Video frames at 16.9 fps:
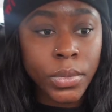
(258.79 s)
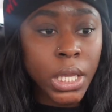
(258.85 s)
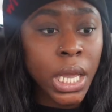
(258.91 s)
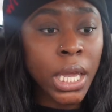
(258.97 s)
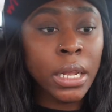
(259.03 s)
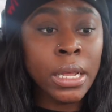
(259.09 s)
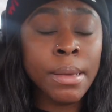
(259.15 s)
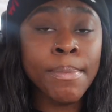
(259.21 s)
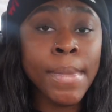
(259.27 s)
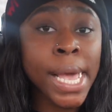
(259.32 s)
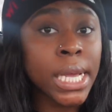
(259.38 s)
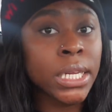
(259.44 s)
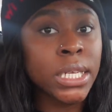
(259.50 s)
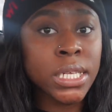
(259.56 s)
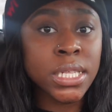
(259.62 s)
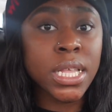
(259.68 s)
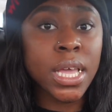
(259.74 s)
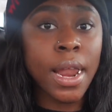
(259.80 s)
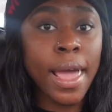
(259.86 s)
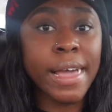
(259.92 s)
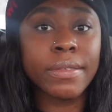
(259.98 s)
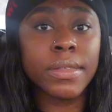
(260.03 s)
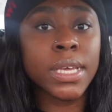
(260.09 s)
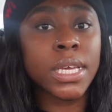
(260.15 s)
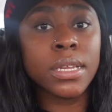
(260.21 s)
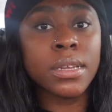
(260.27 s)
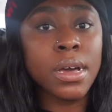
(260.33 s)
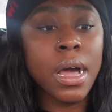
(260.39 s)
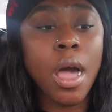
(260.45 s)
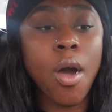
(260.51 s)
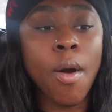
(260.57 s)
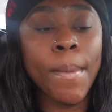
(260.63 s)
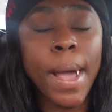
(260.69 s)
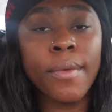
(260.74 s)
any maintenance that I have to get done
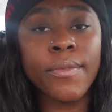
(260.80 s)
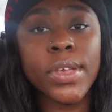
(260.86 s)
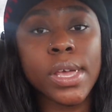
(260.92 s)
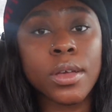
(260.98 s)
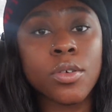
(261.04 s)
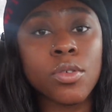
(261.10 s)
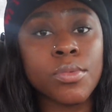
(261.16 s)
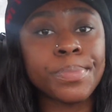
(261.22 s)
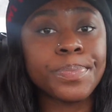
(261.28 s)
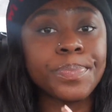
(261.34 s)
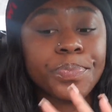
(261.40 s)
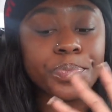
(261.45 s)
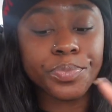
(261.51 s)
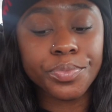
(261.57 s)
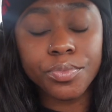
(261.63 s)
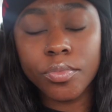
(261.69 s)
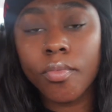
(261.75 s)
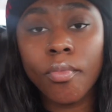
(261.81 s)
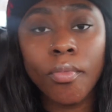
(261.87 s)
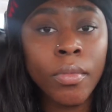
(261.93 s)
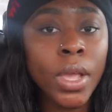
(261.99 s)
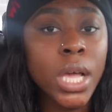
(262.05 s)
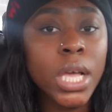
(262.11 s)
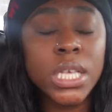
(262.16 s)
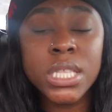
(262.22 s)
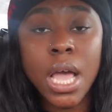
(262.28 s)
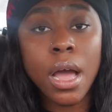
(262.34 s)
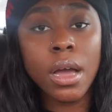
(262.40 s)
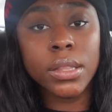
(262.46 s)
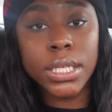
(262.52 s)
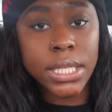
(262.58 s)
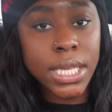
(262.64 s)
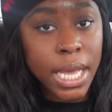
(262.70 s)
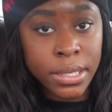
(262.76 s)
on my vehicle, it's
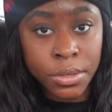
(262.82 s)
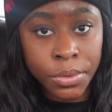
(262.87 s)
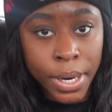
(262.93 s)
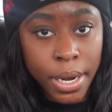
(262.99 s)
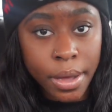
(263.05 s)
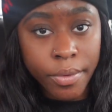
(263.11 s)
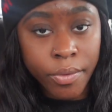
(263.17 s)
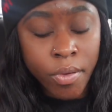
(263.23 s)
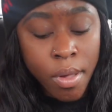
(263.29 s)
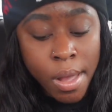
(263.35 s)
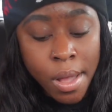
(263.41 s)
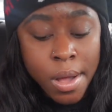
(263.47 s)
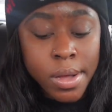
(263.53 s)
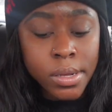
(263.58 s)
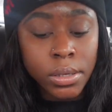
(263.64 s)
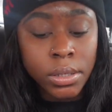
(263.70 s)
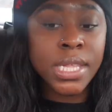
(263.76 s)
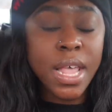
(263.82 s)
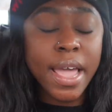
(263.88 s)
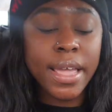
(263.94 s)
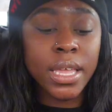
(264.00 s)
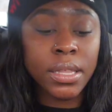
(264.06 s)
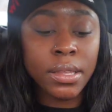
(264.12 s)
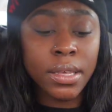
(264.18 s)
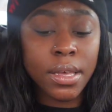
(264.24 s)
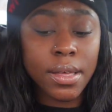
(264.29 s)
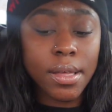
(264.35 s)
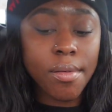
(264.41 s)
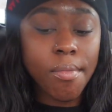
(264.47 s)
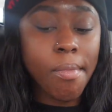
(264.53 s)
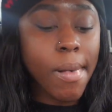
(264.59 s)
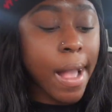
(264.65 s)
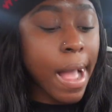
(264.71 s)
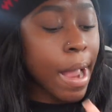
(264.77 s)
all a tax write-off. Secondly,
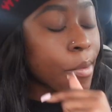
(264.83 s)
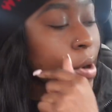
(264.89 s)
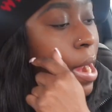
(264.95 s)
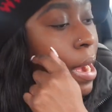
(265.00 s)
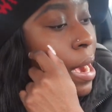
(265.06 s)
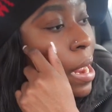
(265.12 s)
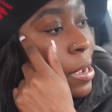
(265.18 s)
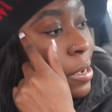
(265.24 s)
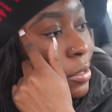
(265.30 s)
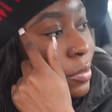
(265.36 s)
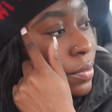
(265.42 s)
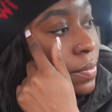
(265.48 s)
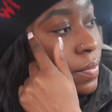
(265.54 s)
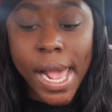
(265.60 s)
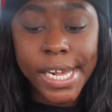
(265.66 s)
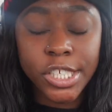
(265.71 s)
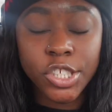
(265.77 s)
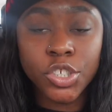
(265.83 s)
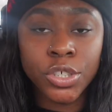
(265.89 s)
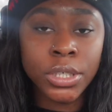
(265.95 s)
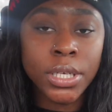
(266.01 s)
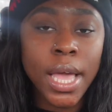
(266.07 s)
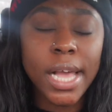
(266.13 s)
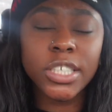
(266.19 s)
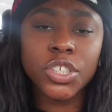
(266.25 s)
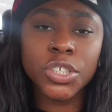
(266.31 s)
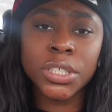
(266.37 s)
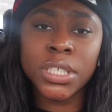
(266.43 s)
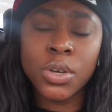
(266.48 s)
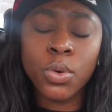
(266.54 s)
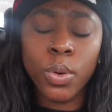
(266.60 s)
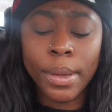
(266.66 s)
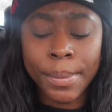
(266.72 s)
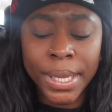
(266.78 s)
I write off extra
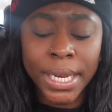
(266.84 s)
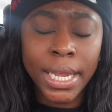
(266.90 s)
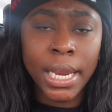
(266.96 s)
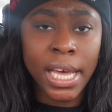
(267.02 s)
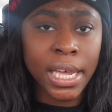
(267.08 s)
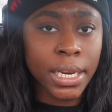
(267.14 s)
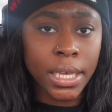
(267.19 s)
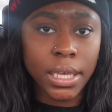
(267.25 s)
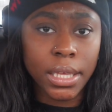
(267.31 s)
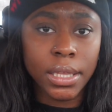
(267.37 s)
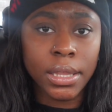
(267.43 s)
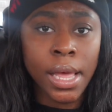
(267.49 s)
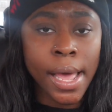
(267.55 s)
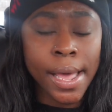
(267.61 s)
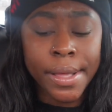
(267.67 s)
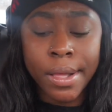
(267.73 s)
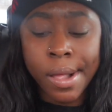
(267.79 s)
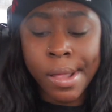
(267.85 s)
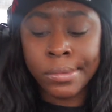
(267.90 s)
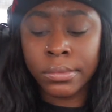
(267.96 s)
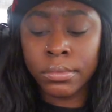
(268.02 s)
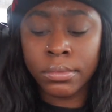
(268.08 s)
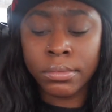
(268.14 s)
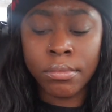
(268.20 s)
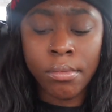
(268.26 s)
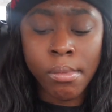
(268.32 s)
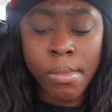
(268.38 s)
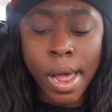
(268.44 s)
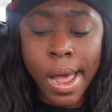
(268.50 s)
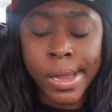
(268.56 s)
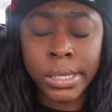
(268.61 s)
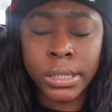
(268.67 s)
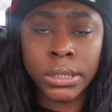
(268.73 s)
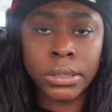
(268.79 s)
equipment that I need, like
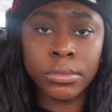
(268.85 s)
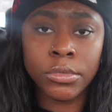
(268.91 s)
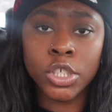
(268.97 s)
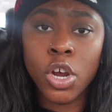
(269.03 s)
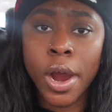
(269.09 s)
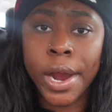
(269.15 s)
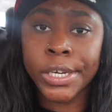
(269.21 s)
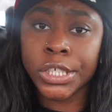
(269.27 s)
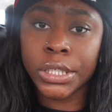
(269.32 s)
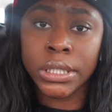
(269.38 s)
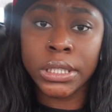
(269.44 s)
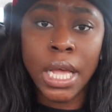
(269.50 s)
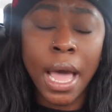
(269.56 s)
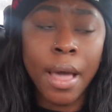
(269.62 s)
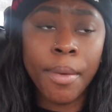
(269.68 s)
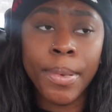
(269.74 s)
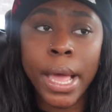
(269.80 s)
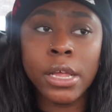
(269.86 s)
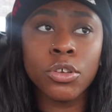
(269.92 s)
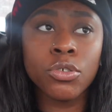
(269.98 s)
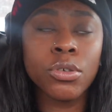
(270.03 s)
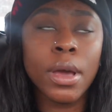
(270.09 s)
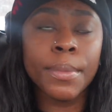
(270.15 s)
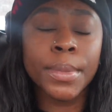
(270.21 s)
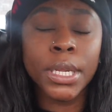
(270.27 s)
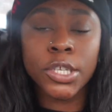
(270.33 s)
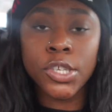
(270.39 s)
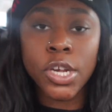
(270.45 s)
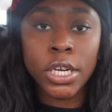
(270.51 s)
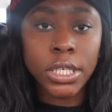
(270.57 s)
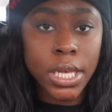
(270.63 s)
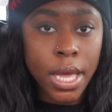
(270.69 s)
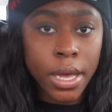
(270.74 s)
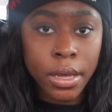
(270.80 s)
my chargers. You know how many
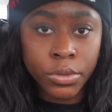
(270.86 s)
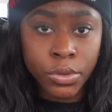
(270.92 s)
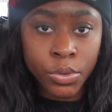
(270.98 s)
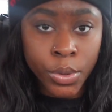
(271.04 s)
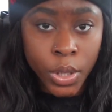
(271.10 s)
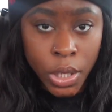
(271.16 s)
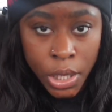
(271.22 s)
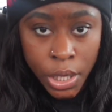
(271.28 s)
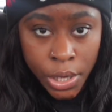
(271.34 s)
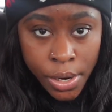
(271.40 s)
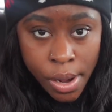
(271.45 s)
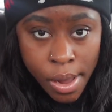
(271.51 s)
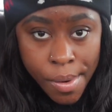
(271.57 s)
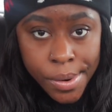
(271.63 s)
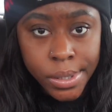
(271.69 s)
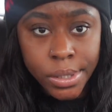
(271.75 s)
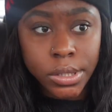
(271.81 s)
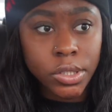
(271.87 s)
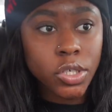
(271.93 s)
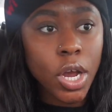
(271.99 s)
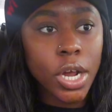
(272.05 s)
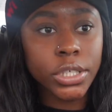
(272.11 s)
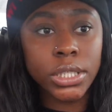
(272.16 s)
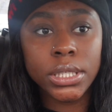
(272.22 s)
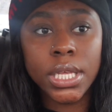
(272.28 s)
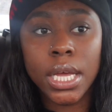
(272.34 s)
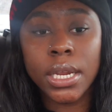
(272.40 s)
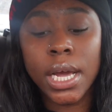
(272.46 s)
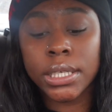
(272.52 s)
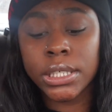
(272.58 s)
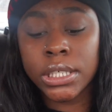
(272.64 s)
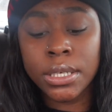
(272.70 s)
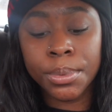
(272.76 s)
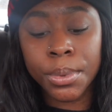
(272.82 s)
chargers I go through a year? Chargers are
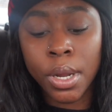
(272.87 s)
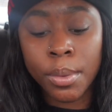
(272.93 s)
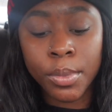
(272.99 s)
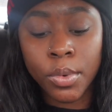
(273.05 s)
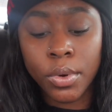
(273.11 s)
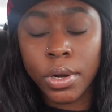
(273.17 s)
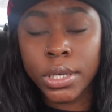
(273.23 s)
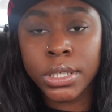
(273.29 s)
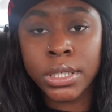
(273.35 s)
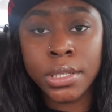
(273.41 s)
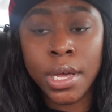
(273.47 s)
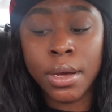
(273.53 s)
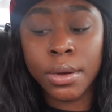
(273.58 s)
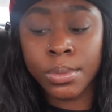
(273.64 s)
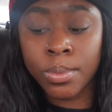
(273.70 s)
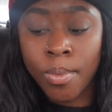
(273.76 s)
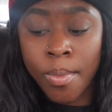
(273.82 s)
not cheap no more, so